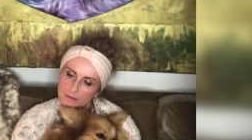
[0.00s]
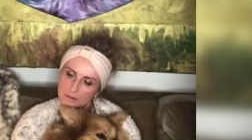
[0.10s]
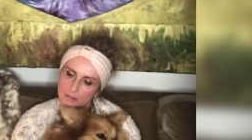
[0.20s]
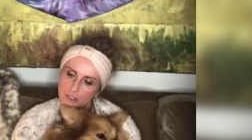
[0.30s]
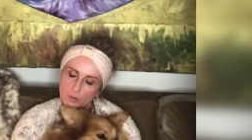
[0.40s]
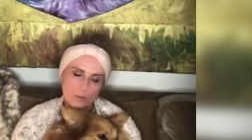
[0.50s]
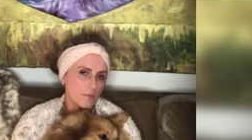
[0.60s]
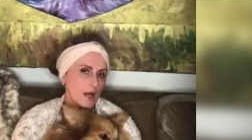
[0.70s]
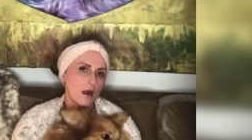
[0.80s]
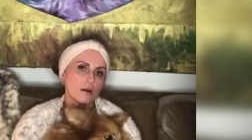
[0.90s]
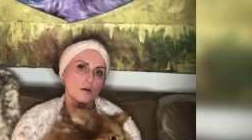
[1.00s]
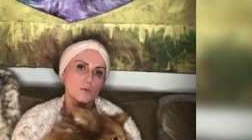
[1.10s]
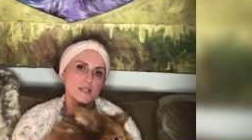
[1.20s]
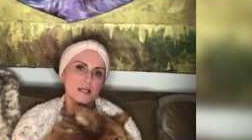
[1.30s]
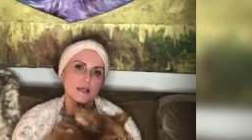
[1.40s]
you know, when my uncle
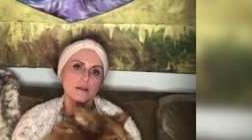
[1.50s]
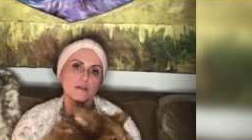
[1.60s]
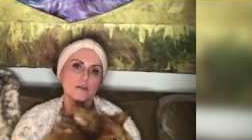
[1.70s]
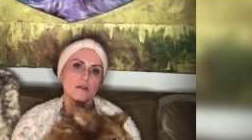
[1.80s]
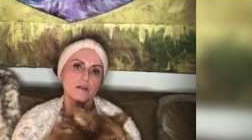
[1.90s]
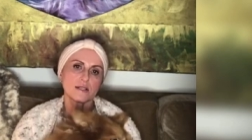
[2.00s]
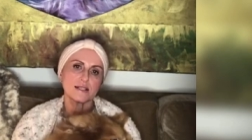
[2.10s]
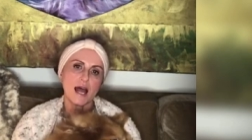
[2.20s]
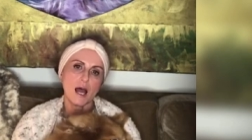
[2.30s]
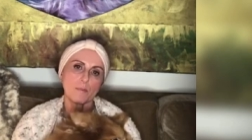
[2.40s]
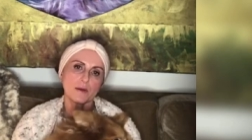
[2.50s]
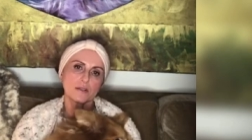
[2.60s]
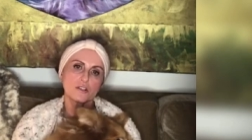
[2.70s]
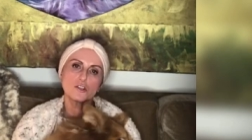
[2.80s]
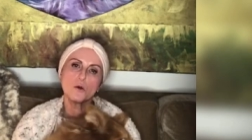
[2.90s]
was ill, this happened.
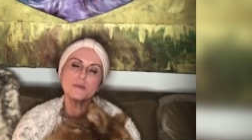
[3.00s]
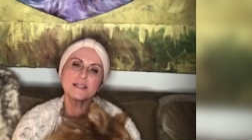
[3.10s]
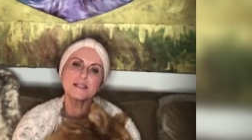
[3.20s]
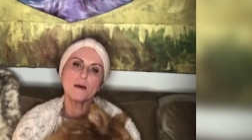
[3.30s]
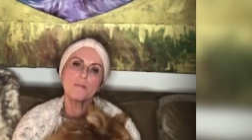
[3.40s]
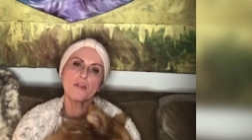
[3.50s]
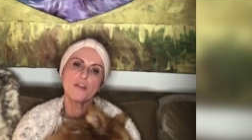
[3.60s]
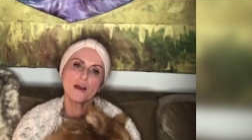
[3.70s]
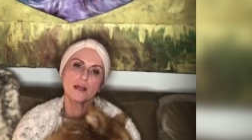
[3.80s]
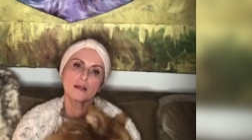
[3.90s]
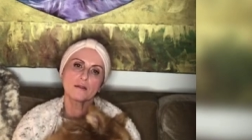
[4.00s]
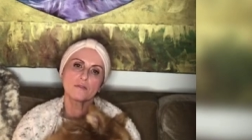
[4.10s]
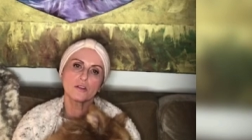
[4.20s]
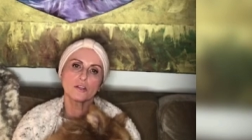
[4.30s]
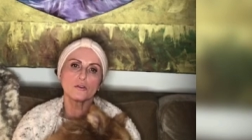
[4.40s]
There's always something
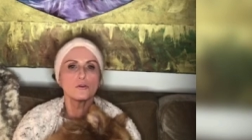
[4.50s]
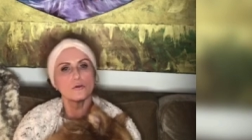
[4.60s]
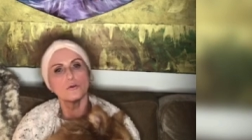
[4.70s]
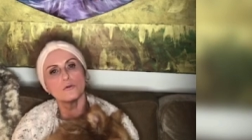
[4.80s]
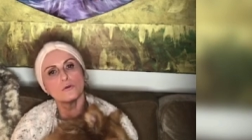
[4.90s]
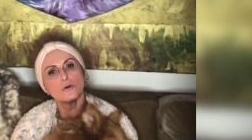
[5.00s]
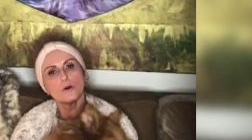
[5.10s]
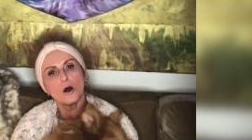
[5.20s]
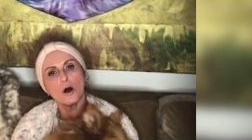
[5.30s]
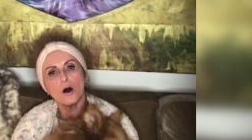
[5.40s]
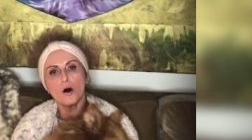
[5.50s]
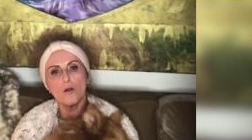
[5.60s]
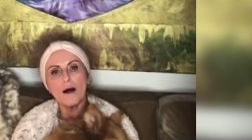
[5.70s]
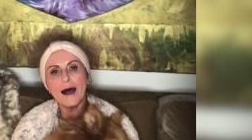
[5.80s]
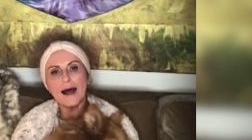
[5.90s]
that you all
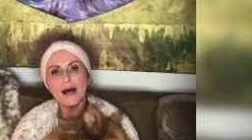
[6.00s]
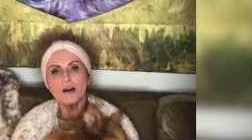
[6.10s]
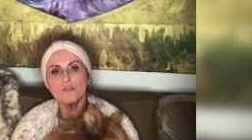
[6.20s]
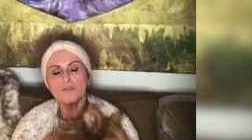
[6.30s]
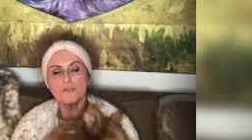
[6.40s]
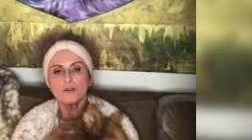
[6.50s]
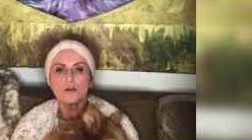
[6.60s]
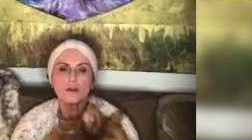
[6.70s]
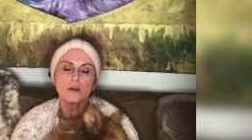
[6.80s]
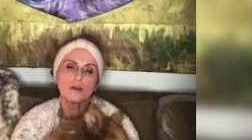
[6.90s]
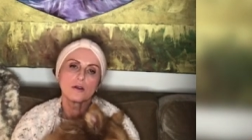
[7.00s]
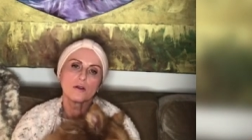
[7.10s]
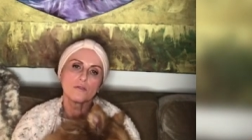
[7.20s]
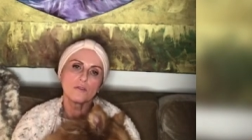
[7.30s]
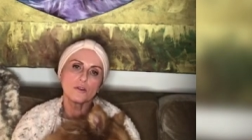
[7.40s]
have,
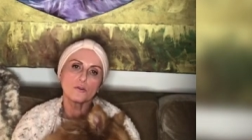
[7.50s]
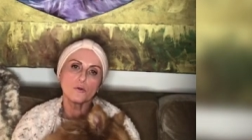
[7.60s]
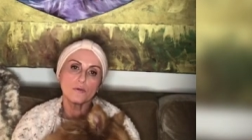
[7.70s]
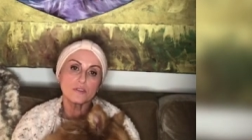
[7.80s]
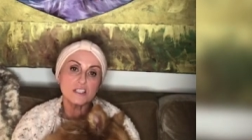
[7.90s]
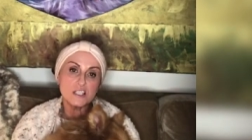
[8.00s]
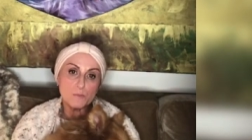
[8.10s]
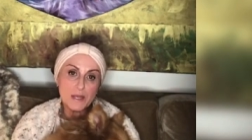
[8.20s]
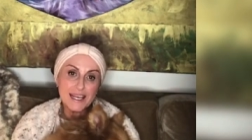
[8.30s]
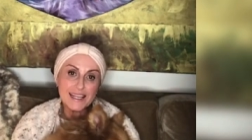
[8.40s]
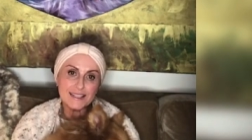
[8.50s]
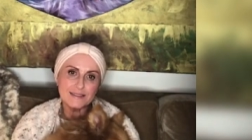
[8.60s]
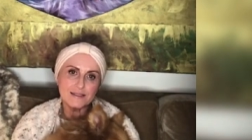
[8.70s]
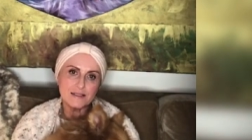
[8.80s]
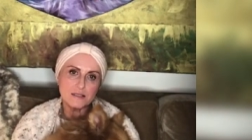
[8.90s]
that you have
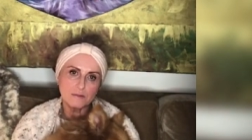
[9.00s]
experienced,